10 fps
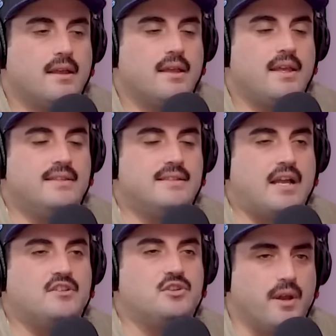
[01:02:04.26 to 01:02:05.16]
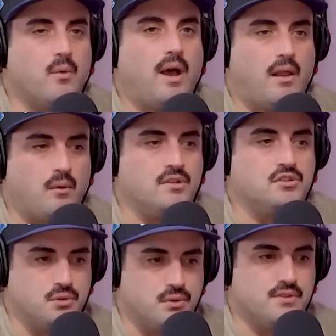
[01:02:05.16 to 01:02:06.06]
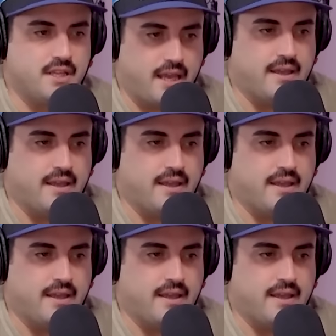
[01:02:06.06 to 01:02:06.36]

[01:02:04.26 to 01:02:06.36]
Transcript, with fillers: He's not doing well with Juuls, Right. Yeah, yeah,